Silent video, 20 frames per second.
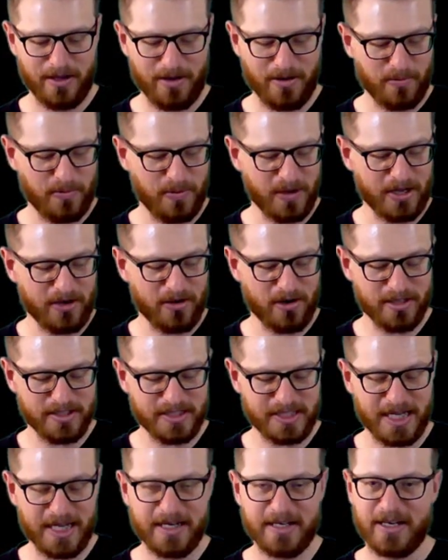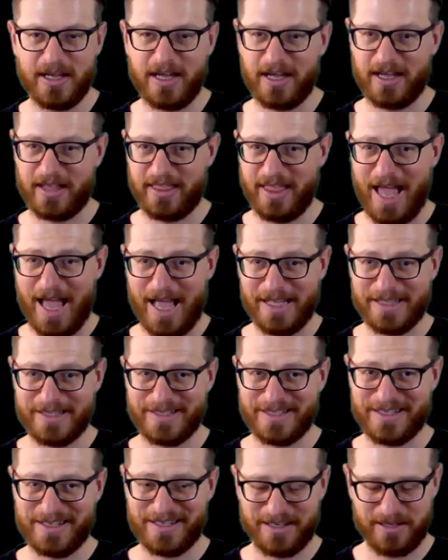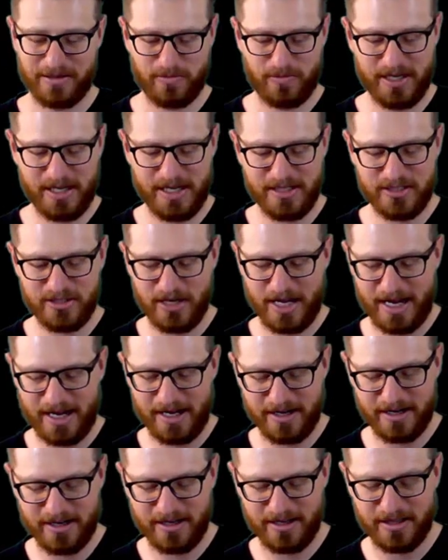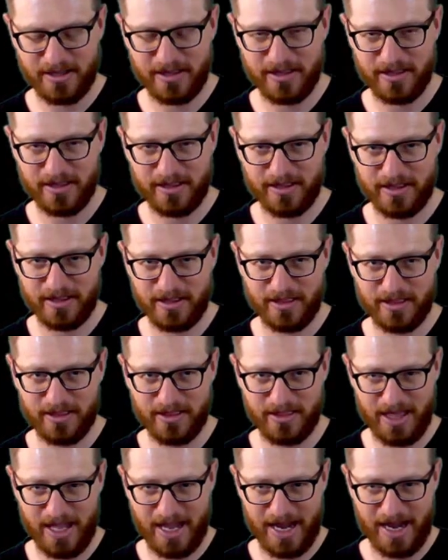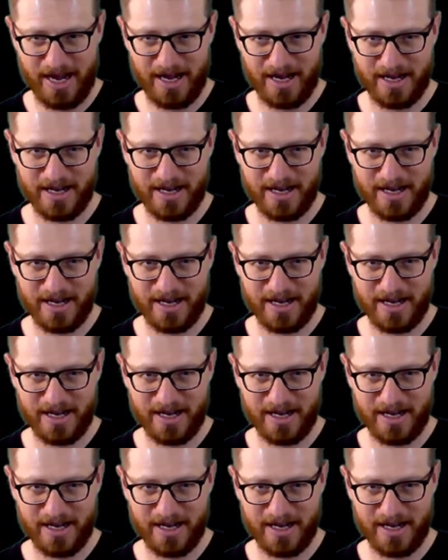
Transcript: We can't end like that. We need to end there.